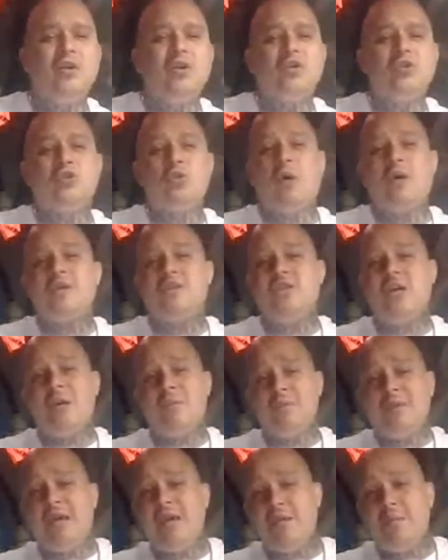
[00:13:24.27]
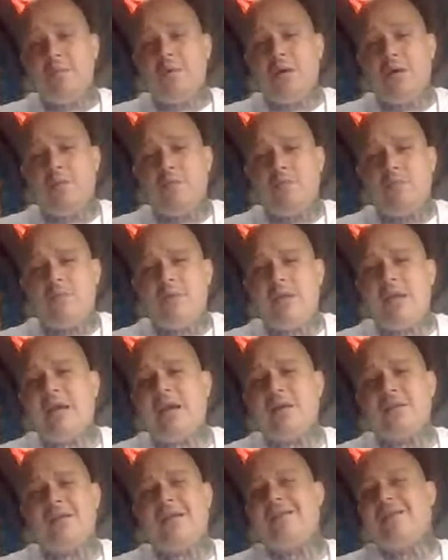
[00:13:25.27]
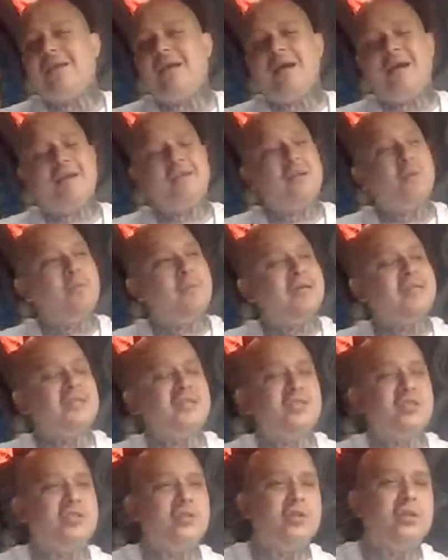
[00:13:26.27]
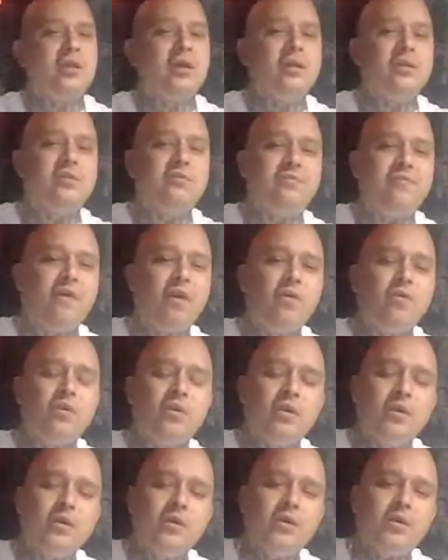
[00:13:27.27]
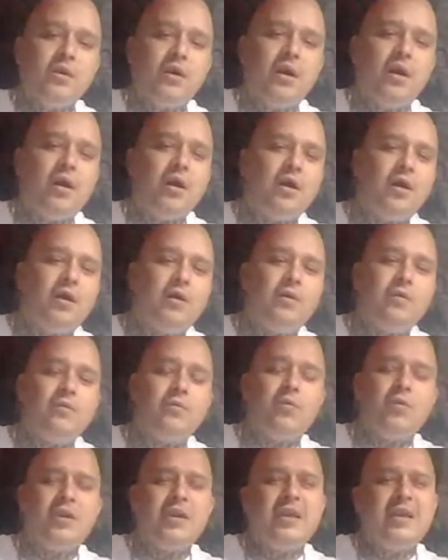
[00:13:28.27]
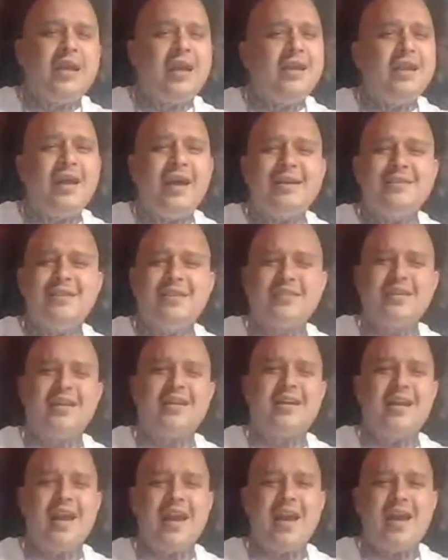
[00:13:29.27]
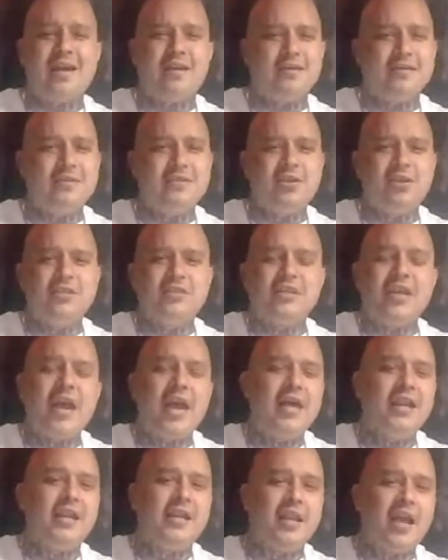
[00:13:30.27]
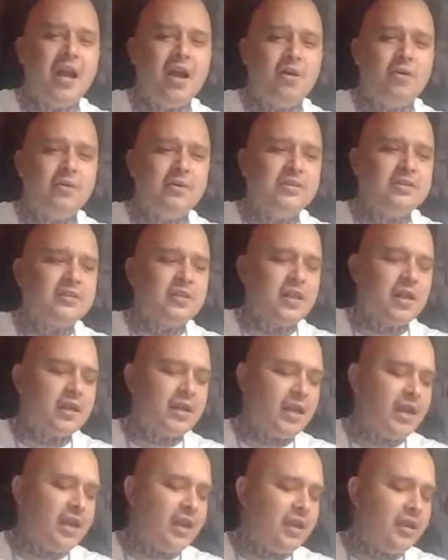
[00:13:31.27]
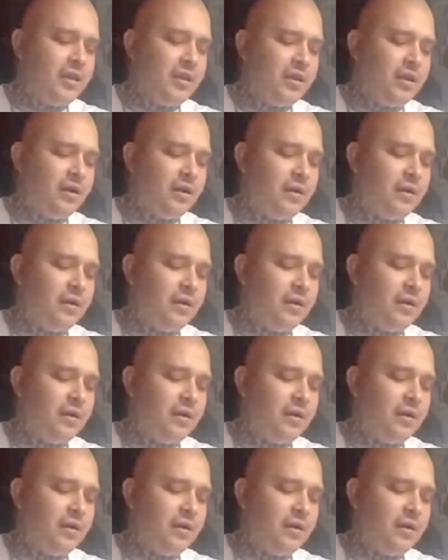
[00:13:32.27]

So I jammed him up, and I think I got the messages on the other phone, where he kind of acts like a cat. He starts catting out. He's like, hey,